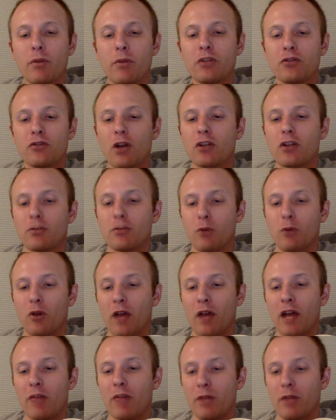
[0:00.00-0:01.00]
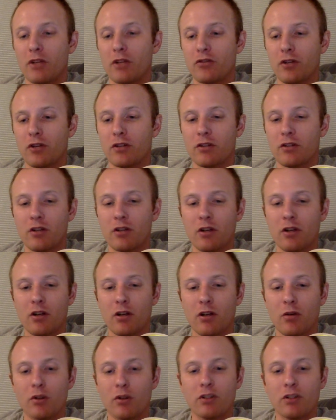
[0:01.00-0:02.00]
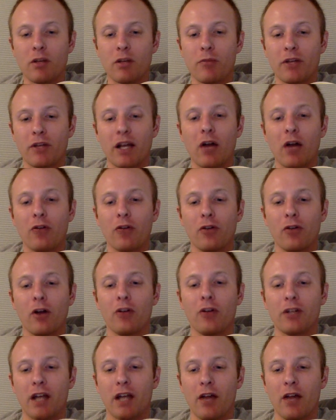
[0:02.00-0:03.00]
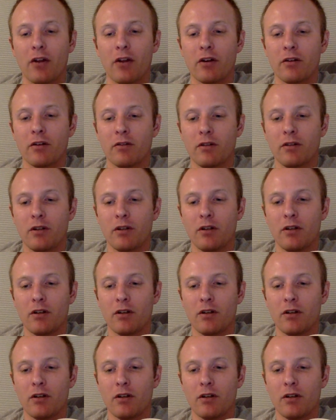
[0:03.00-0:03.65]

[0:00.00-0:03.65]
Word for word: Miss Trunchbull, the headmistress, was something else altogether.